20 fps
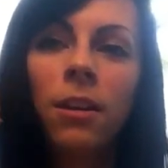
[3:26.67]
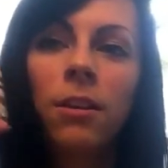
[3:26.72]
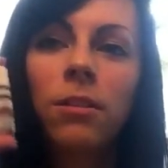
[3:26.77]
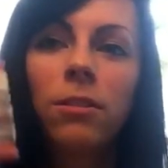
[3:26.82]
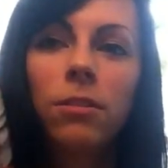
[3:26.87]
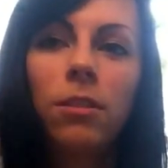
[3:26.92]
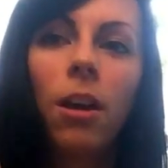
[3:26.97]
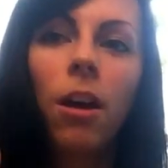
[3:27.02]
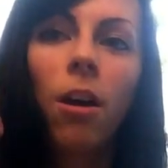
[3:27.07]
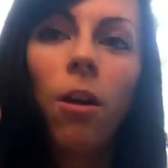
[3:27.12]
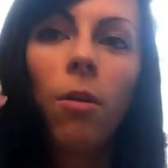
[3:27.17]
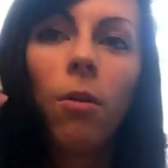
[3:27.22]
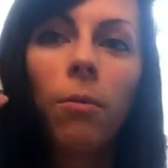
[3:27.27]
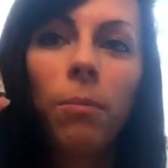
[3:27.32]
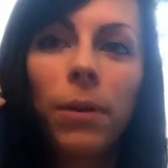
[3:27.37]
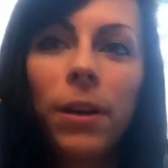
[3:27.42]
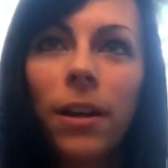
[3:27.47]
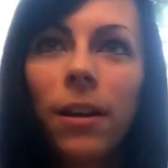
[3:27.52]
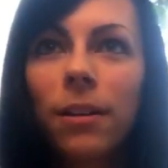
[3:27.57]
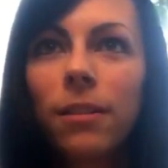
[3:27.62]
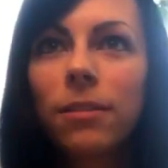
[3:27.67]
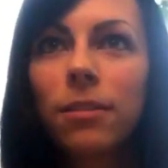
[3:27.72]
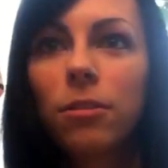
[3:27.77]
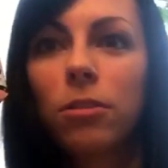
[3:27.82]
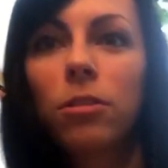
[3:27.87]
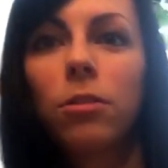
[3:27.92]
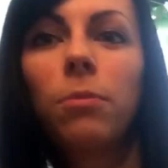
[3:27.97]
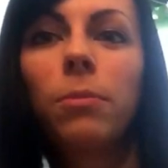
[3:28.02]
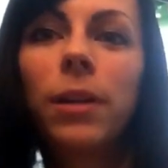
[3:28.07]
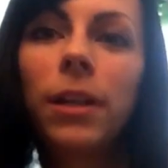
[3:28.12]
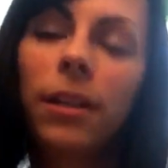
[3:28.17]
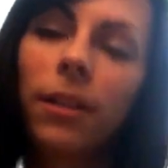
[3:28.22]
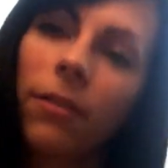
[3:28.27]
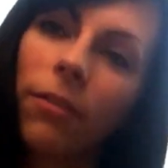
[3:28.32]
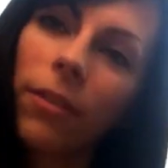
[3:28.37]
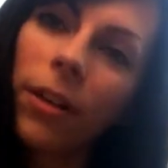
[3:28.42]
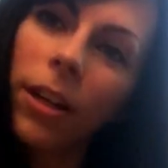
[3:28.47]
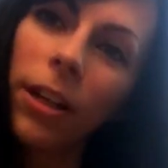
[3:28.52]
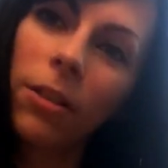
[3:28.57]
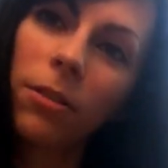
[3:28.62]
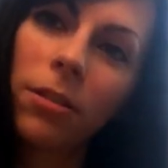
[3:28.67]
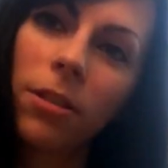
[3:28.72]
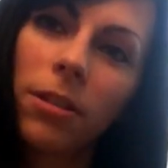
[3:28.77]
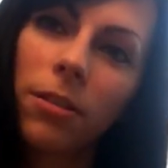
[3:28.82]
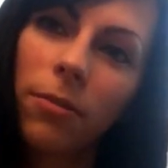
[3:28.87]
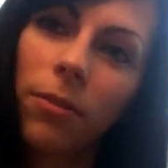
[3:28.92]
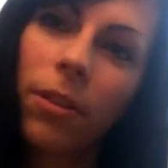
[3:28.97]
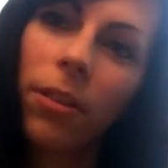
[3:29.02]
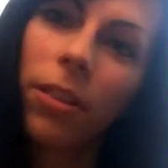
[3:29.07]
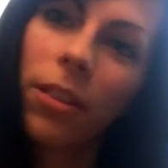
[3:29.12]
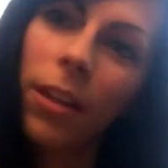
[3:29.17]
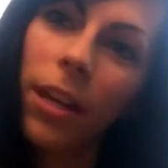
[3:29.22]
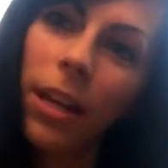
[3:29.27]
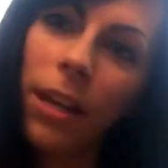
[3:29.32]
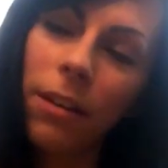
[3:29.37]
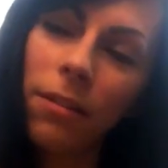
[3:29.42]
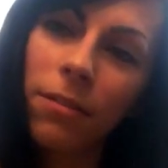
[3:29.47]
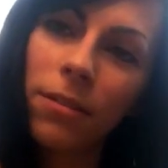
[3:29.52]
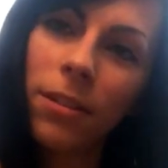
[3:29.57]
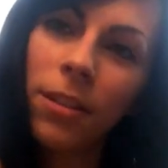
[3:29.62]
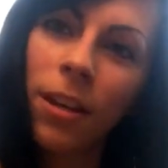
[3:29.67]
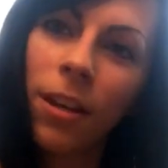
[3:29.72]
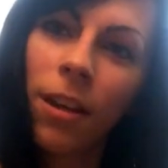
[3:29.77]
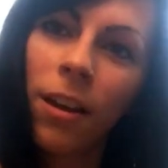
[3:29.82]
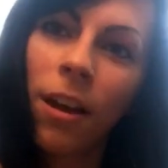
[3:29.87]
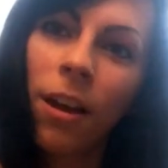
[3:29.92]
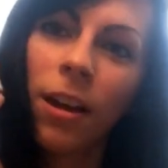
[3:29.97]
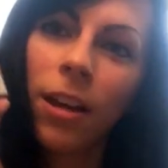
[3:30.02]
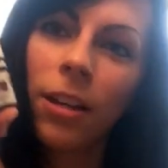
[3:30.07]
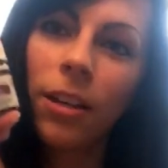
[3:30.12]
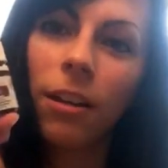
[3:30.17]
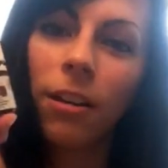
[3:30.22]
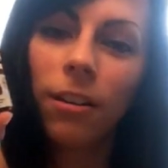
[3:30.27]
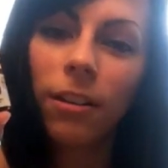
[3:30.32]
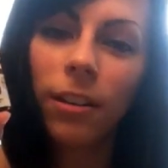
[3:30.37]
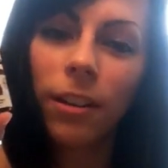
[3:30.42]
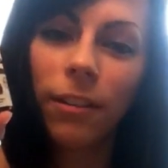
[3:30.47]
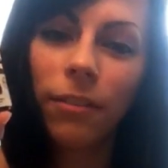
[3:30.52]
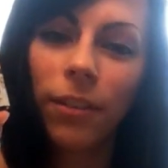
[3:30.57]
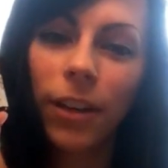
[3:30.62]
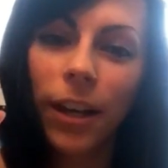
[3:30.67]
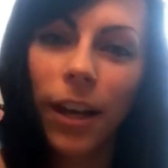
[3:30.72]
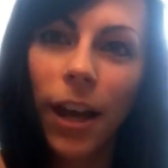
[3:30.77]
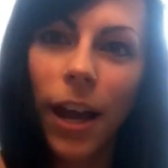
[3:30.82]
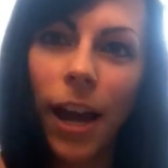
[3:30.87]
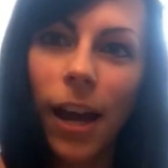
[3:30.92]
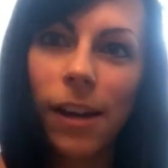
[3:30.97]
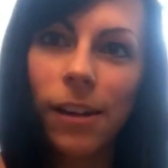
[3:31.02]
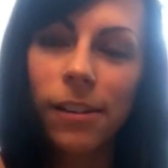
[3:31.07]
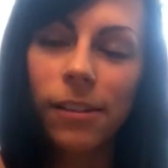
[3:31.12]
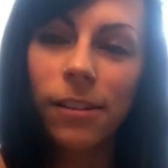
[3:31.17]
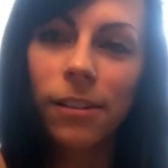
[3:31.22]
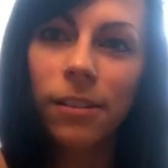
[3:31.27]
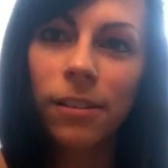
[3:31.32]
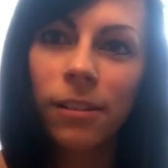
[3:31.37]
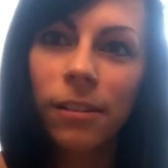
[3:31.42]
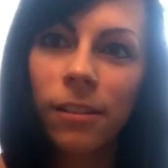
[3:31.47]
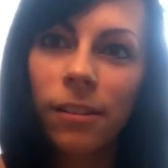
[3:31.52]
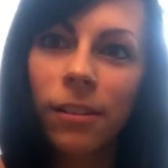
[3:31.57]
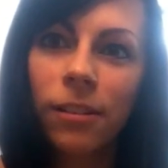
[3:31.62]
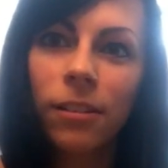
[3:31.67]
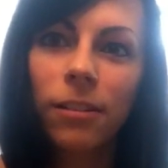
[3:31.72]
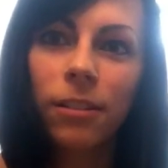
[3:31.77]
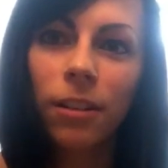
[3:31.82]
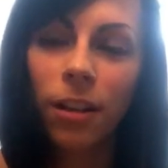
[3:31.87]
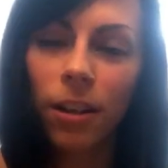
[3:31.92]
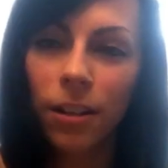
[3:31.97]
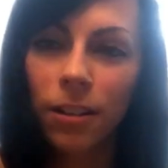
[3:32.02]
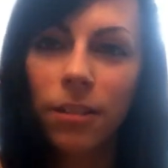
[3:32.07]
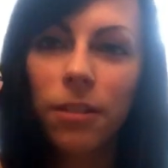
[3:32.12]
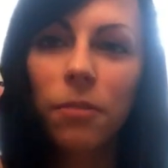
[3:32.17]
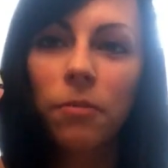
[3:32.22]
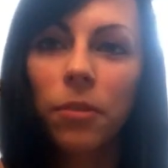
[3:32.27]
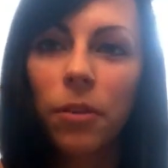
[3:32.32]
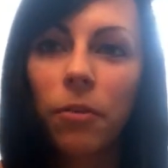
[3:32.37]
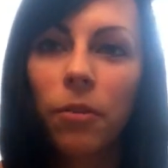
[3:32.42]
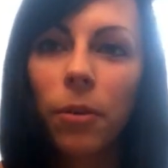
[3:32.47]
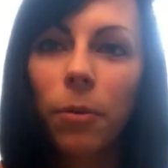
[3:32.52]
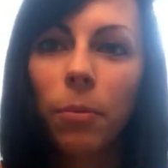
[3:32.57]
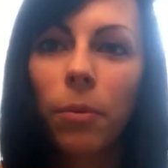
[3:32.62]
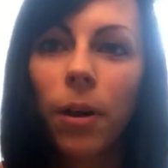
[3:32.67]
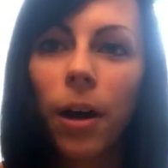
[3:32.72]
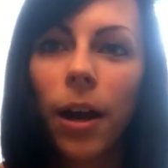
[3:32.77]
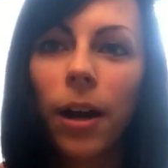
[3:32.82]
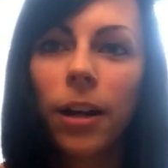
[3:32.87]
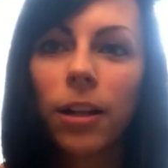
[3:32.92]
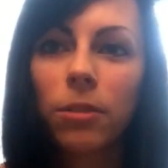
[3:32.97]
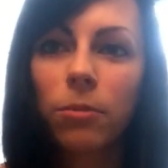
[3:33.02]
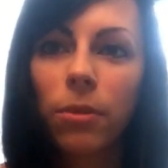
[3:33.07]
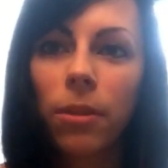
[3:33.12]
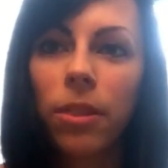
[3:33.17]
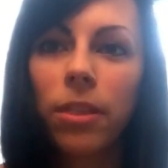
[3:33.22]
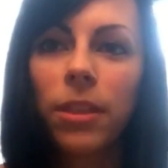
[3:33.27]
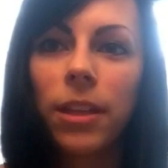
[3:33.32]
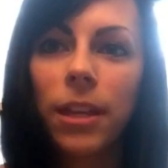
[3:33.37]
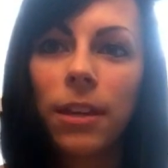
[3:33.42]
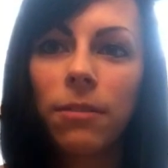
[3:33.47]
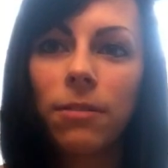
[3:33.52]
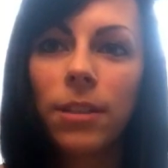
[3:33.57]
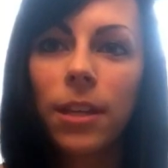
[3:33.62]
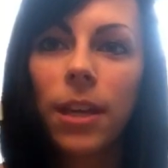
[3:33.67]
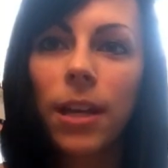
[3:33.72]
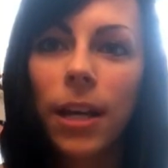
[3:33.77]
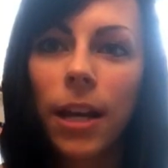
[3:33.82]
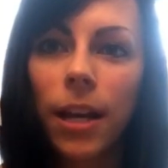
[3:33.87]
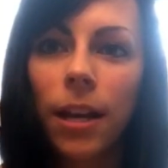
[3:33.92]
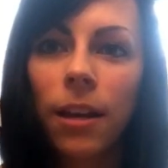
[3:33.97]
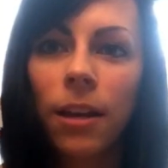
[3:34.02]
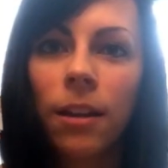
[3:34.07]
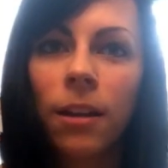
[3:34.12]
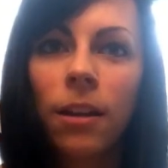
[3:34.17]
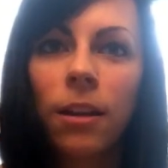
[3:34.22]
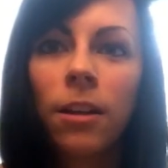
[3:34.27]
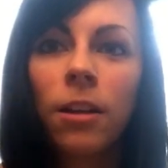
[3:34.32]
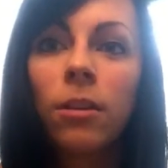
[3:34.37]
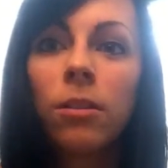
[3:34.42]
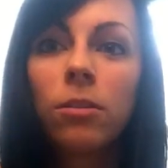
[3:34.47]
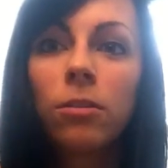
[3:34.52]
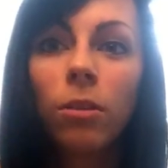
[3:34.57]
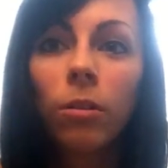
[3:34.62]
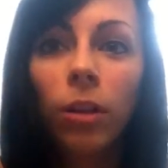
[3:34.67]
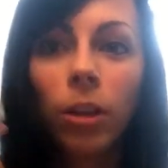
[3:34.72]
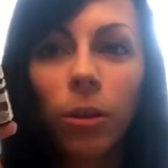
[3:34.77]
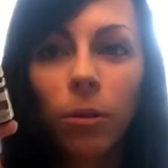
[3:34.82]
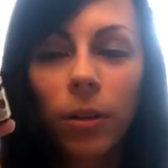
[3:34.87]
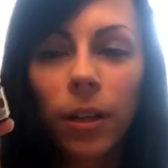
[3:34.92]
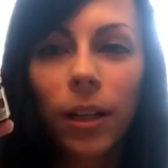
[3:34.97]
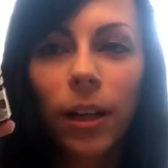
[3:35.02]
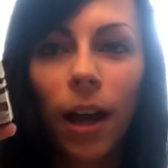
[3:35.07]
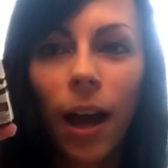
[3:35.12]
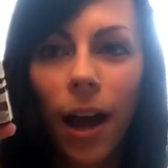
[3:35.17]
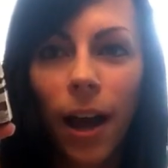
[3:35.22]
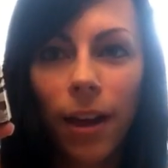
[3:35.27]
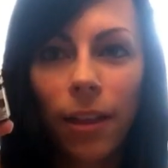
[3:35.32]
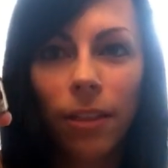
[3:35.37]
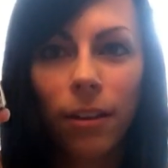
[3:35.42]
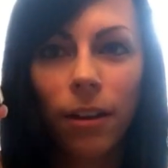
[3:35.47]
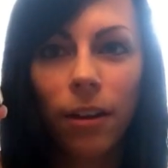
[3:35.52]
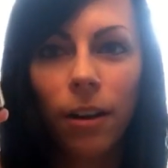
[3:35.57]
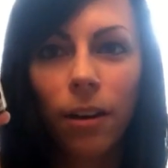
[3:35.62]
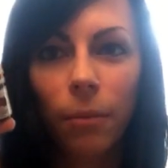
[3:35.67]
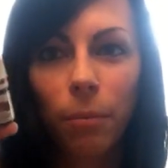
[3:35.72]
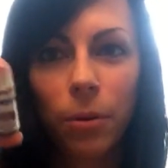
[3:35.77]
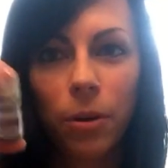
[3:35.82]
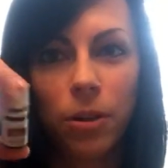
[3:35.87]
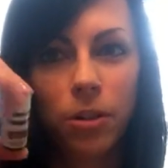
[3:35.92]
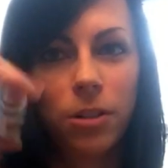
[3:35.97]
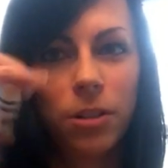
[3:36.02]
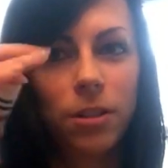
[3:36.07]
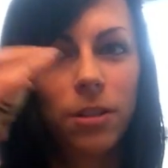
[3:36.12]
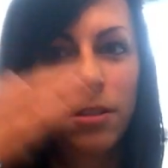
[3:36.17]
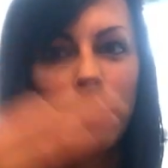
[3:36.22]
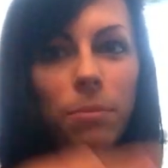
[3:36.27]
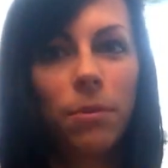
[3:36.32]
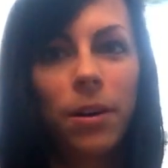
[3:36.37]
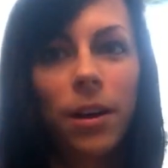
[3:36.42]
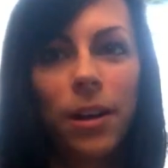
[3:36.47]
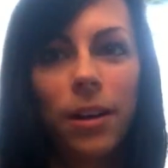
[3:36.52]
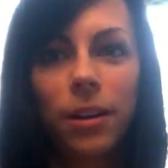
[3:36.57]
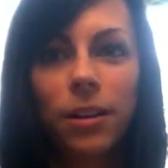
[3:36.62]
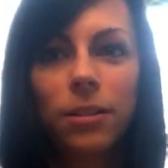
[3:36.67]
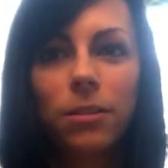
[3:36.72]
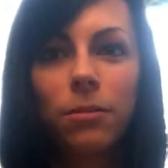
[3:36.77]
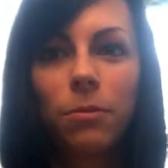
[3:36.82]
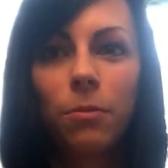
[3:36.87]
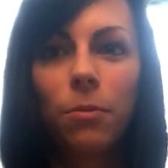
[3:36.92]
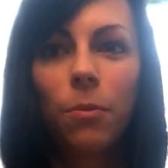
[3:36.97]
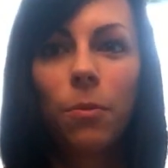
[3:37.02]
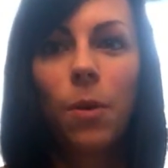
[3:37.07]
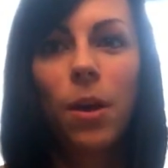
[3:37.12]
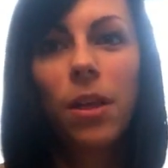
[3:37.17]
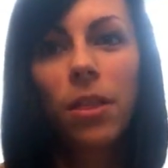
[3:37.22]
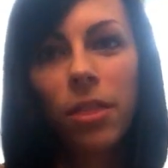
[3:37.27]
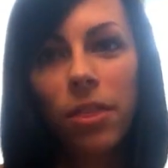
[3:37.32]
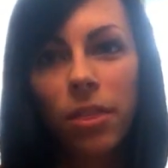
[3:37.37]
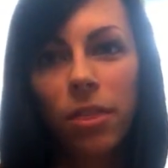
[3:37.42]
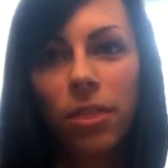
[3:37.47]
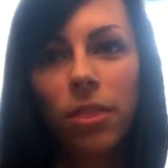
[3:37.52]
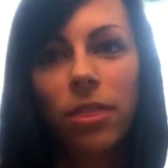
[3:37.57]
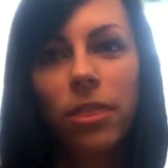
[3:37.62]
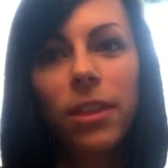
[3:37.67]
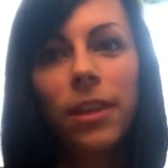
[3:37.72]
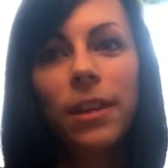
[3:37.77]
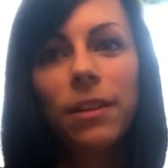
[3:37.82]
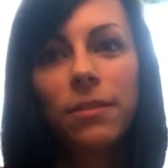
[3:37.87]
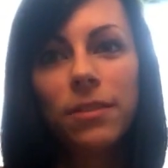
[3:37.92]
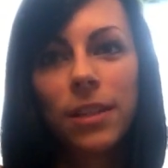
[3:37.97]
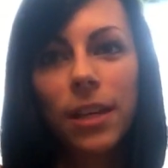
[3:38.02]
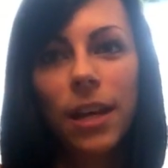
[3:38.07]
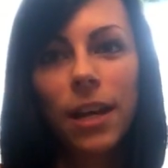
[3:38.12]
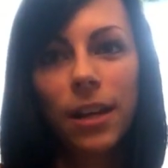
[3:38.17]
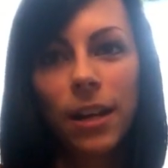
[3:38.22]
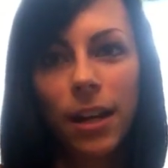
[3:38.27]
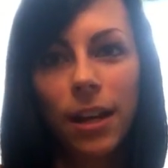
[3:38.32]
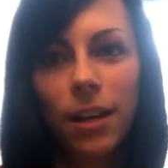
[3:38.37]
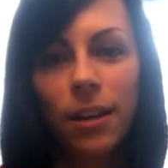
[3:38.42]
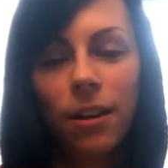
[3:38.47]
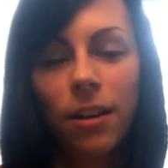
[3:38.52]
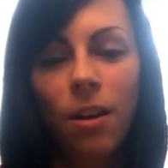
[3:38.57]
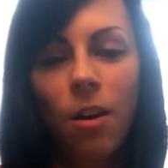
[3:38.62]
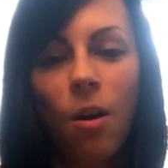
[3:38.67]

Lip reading: So because there's so many different uses for Thieves, Young Living has tons of different products with Thieves in it. So you can either purchase the products with Thieves in it,